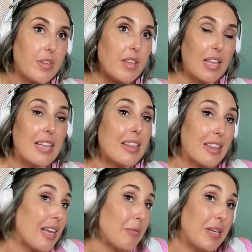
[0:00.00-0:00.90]

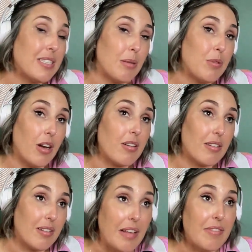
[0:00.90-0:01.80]
that means I'm not
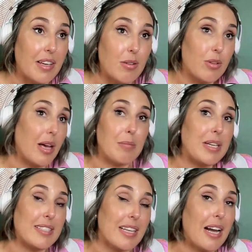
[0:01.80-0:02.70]
clever, or that
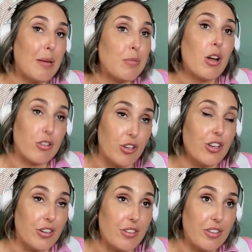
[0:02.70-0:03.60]
means that I'm not
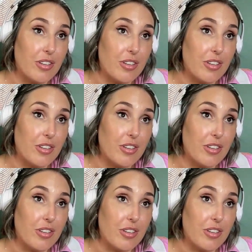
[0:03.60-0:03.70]
good.